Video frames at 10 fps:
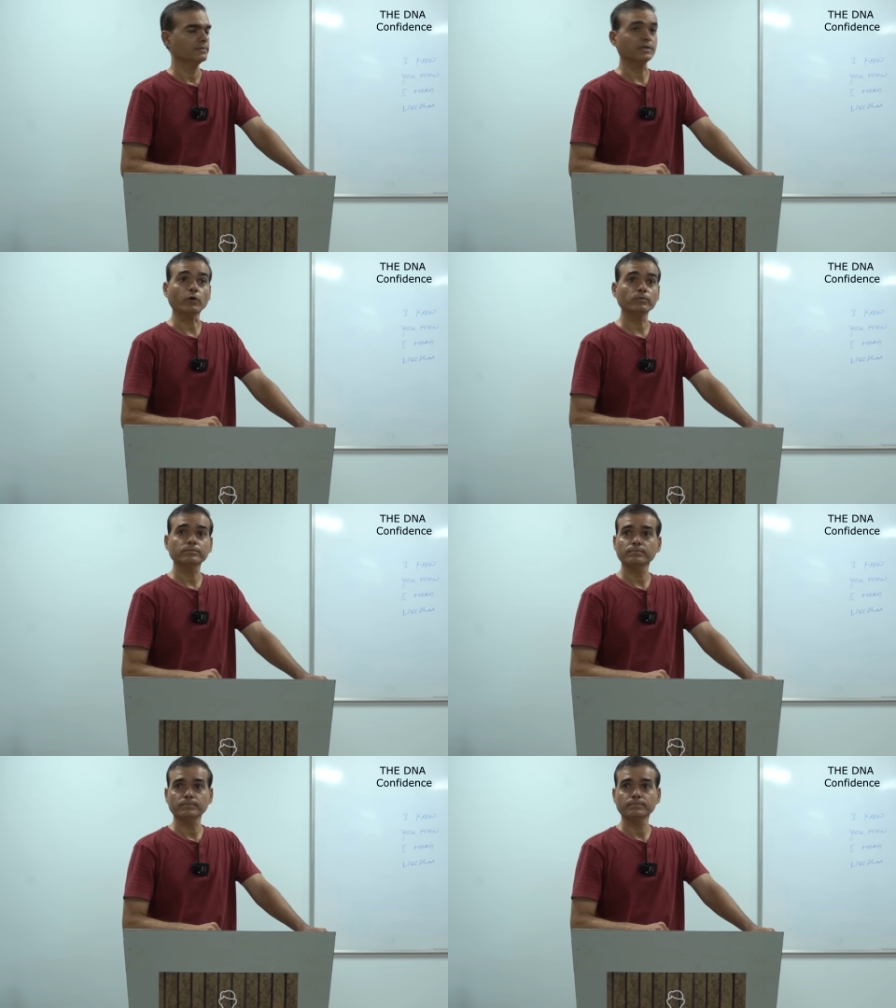
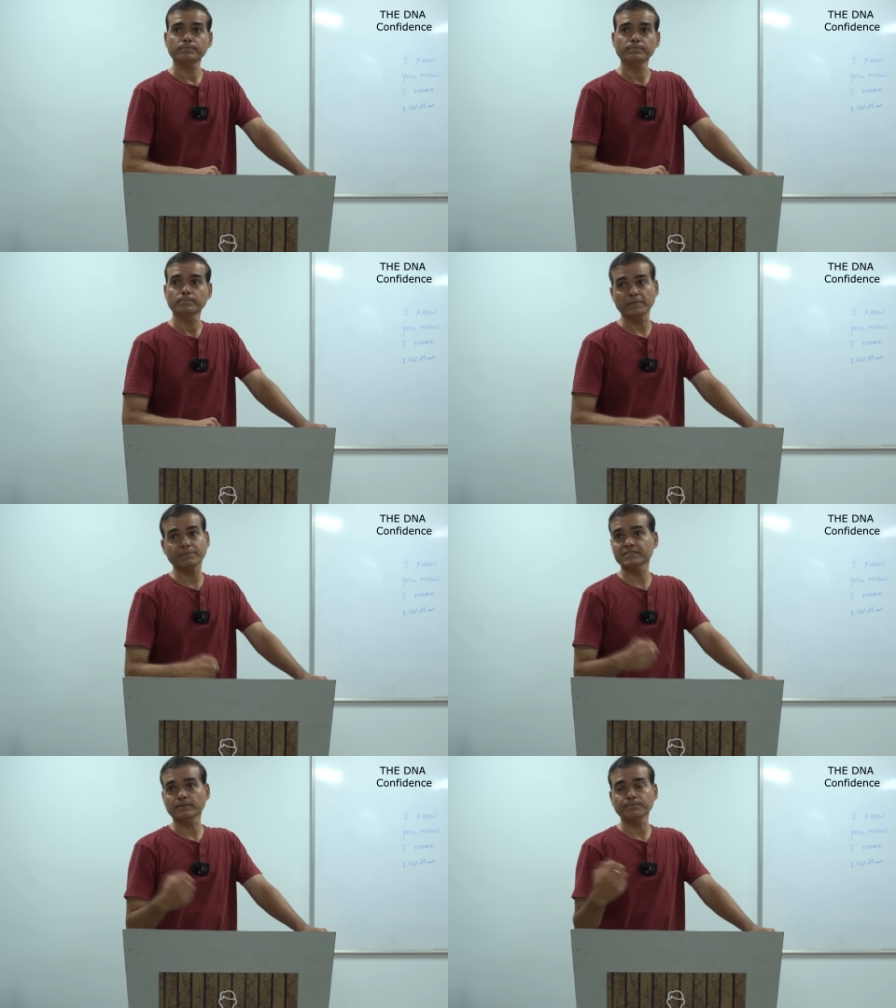Now,
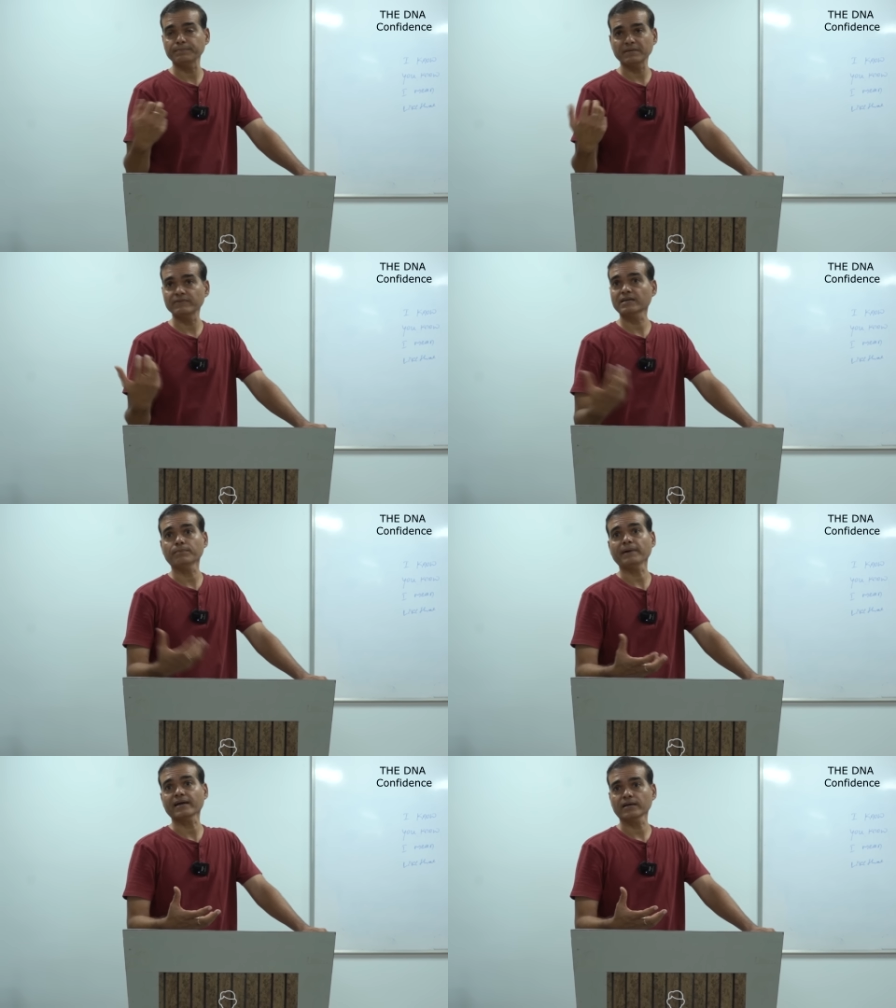maybe some people will
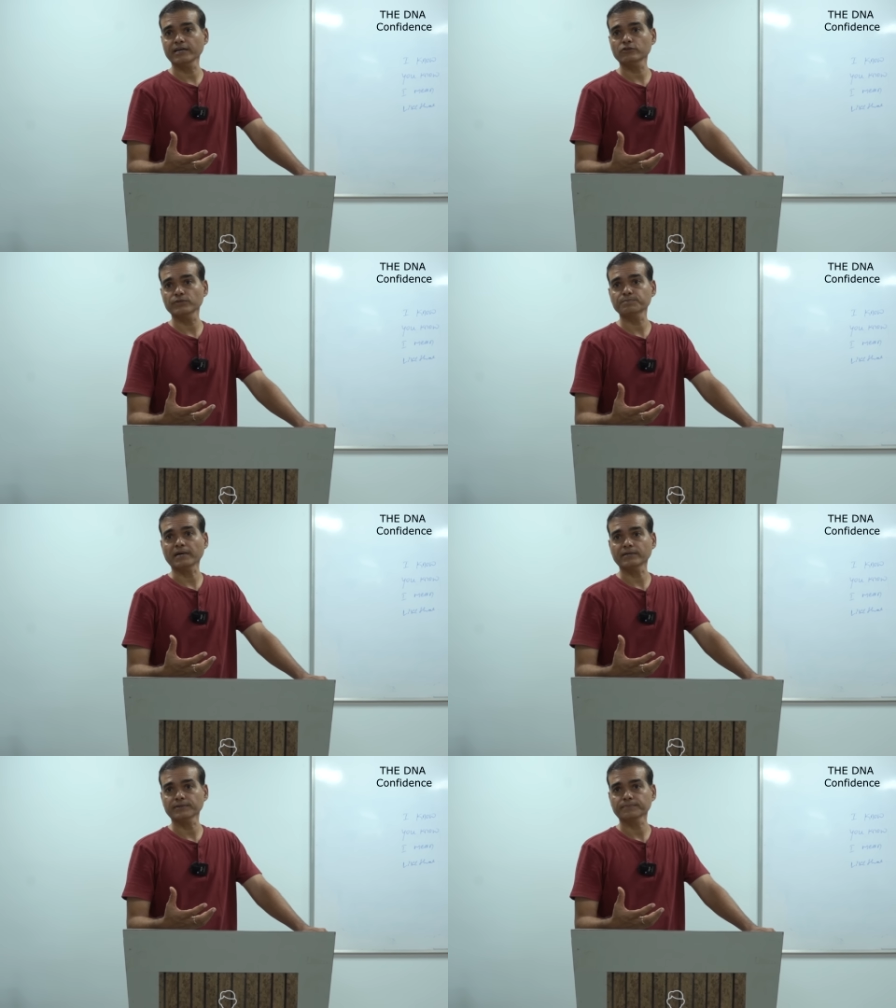come back again to his
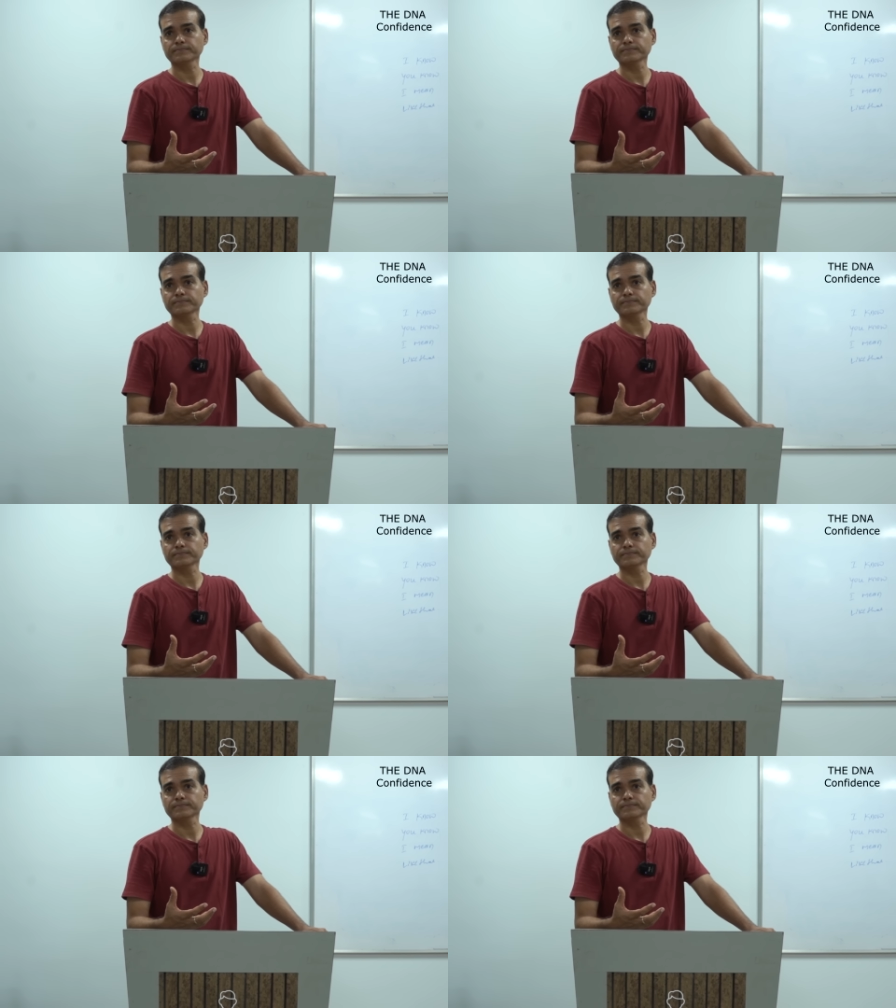party.